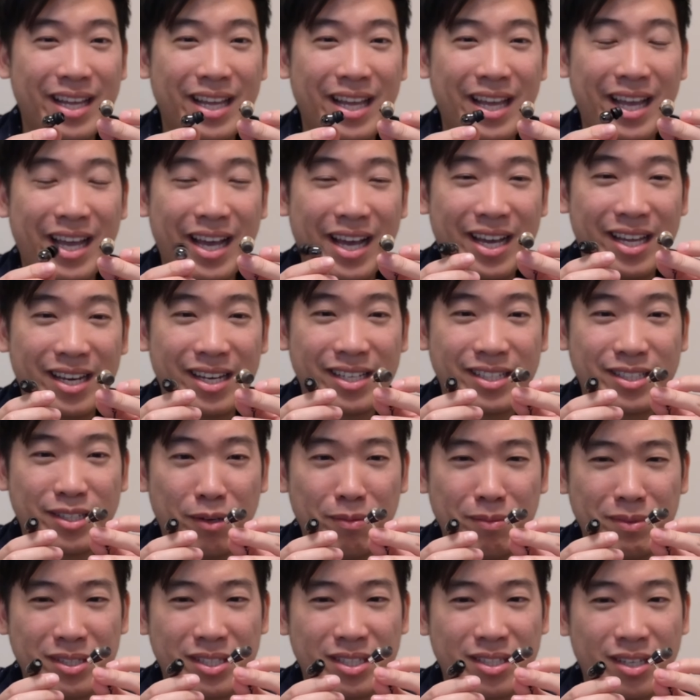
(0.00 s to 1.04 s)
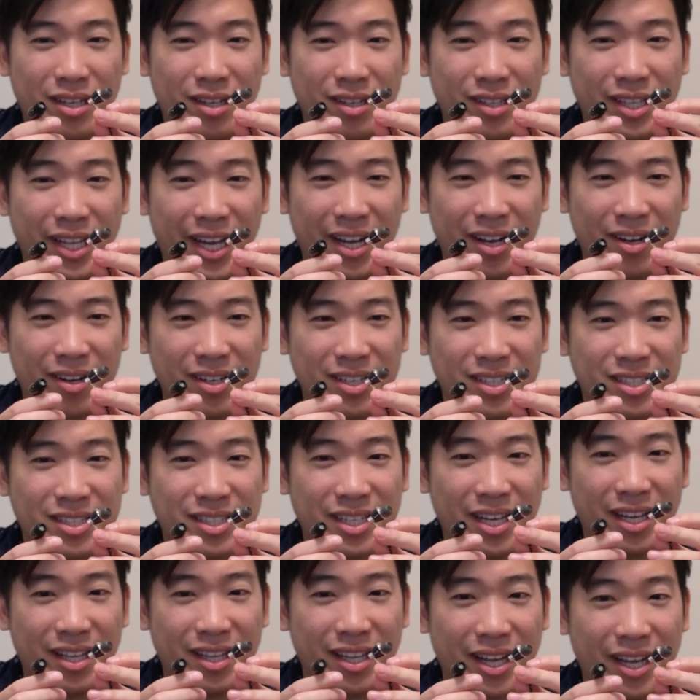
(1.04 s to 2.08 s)
And it's almost hilarious
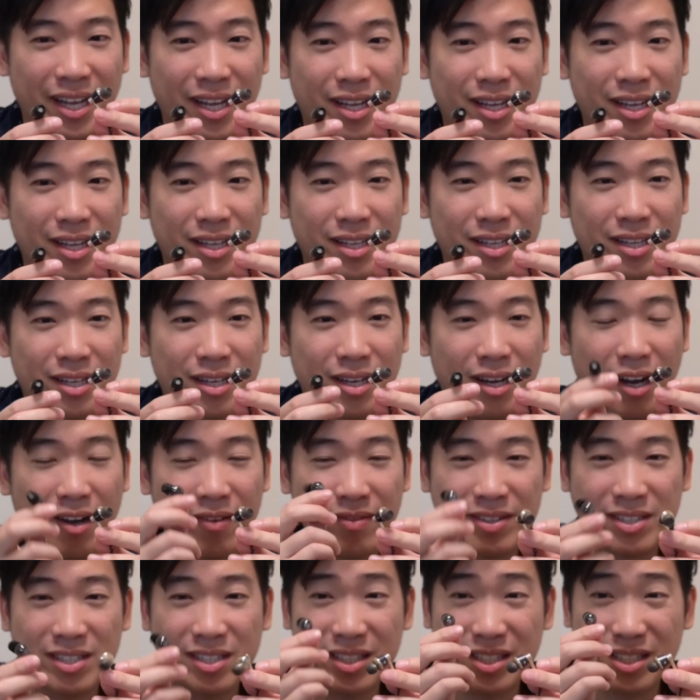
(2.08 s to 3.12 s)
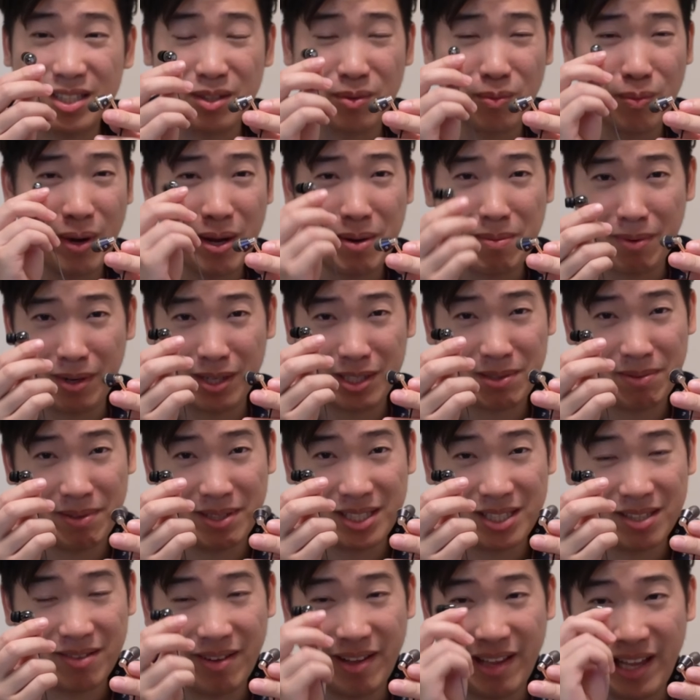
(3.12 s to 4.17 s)
that like, obviously this is way more
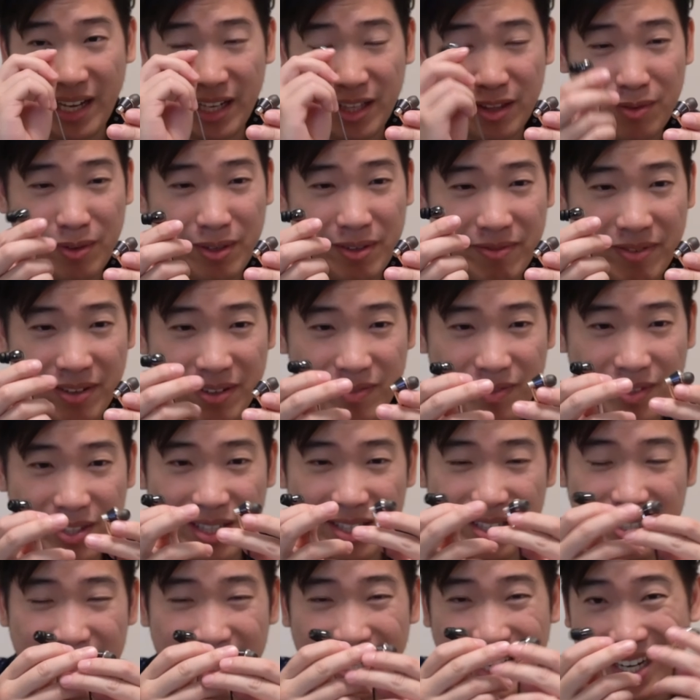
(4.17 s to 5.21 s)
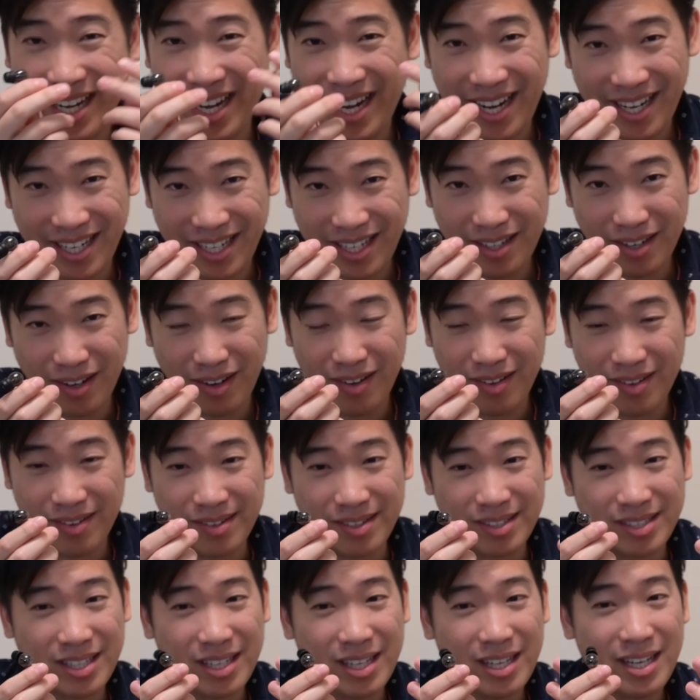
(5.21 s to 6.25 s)
expensive at like $350, this is like
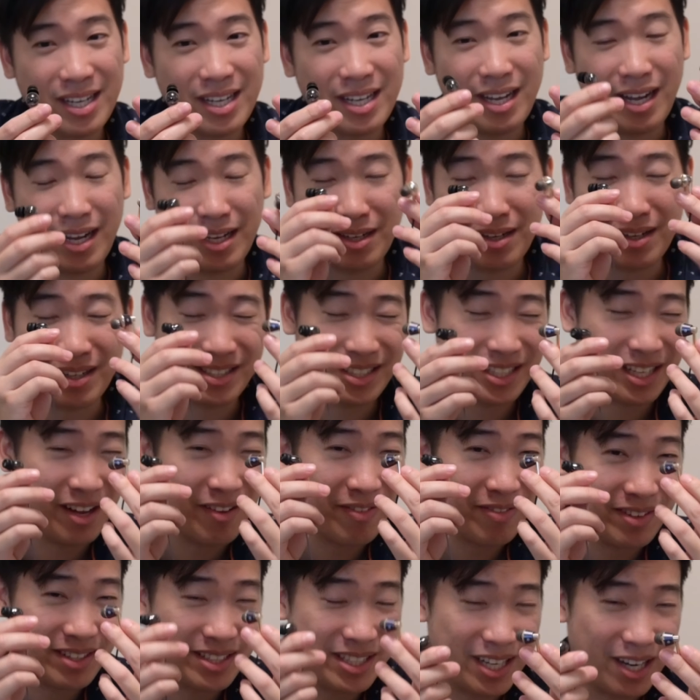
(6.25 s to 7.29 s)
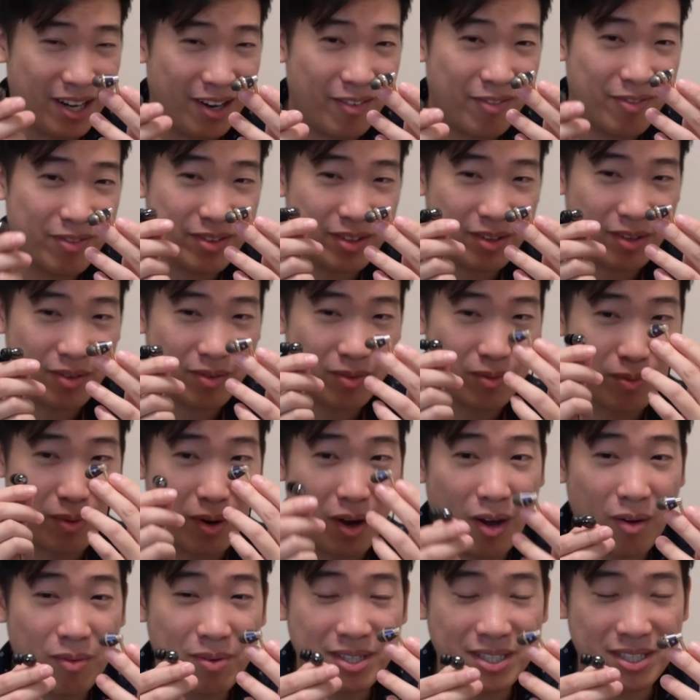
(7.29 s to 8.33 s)
$80. And you can definitely tell from the
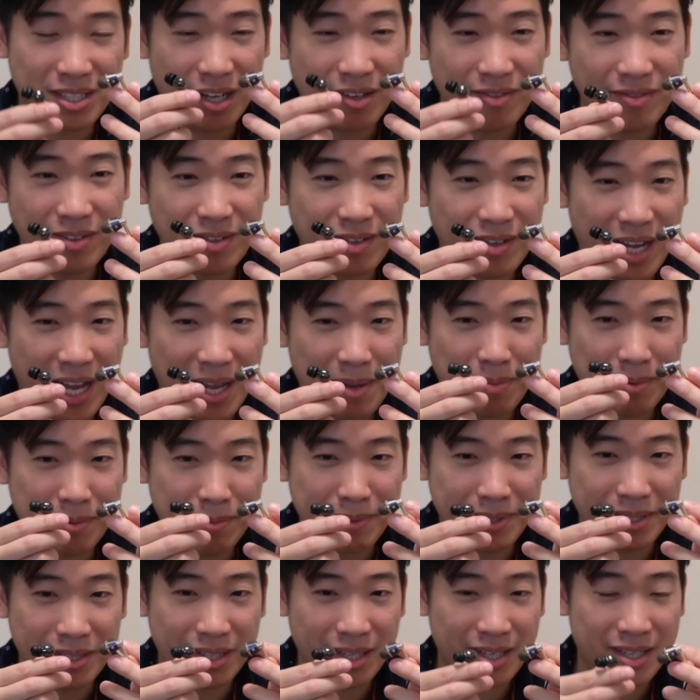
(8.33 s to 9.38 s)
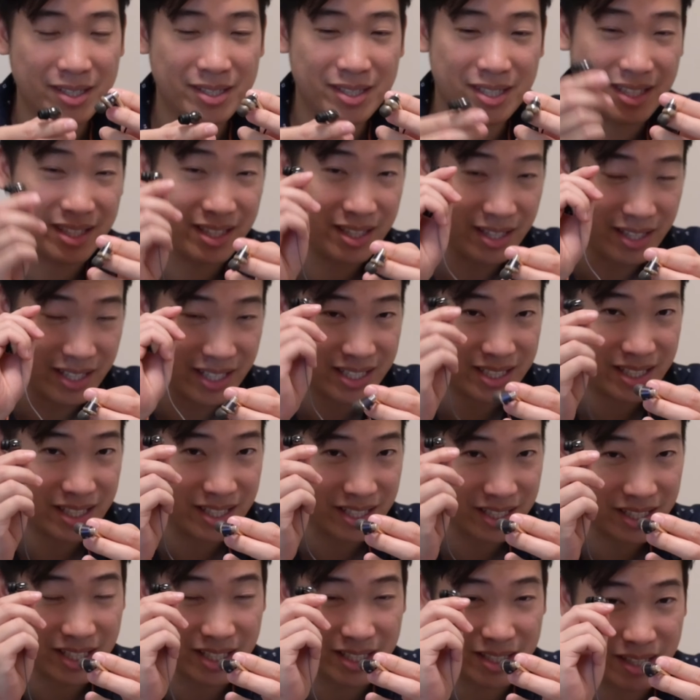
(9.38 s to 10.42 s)
raw resolving capabilities, this
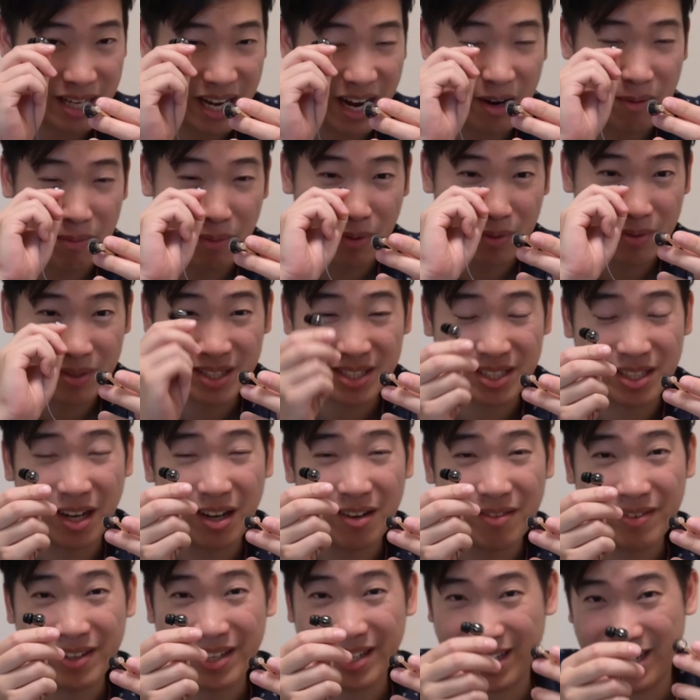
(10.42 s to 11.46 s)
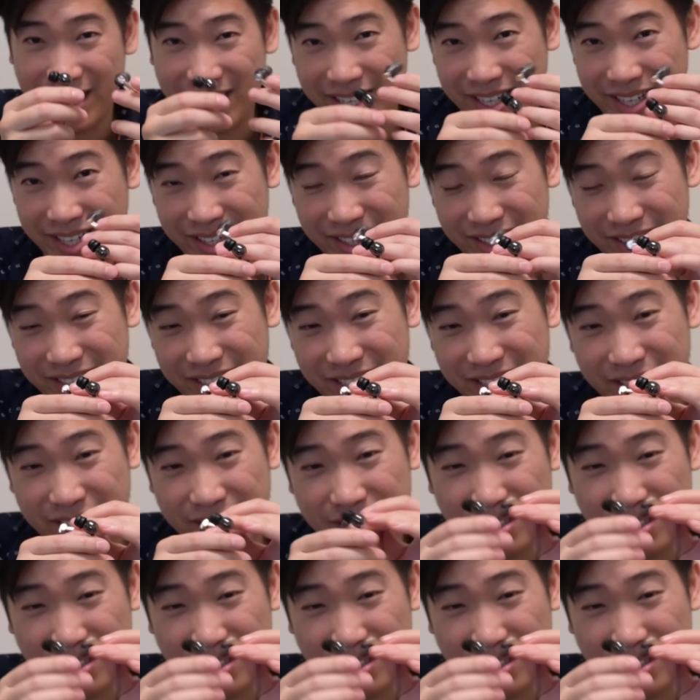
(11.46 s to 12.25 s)
is just out more resolving in just